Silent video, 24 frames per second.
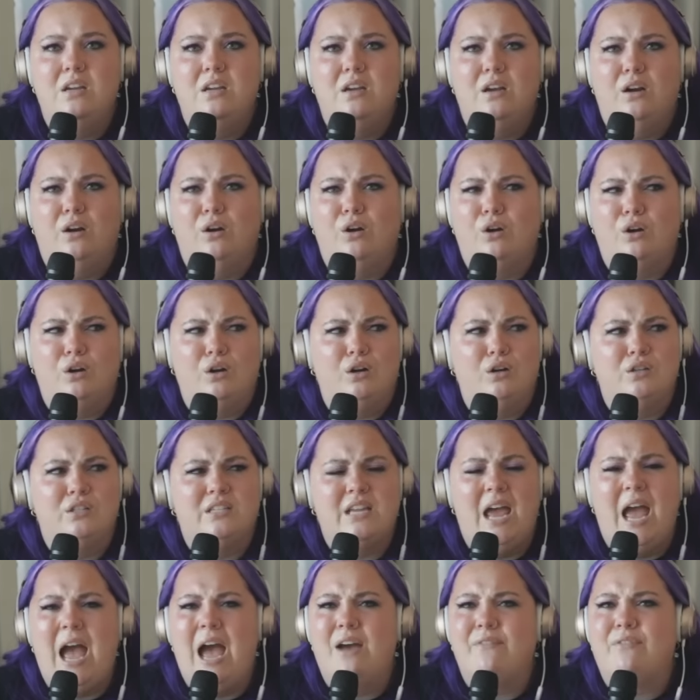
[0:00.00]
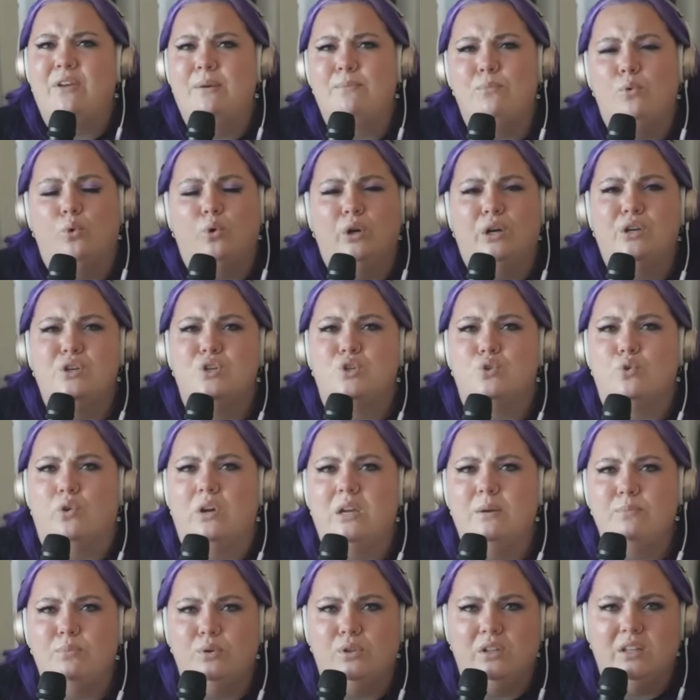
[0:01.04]
her to have a more
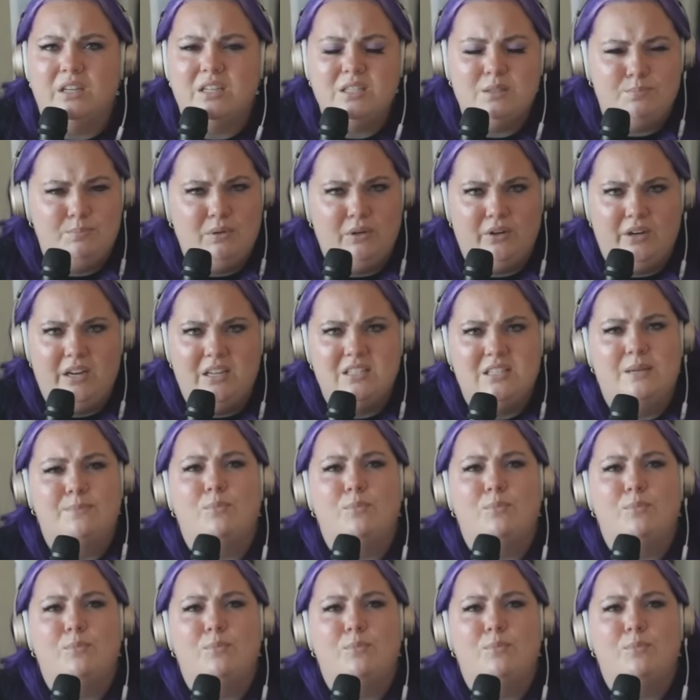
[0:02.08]
enjoyable experience,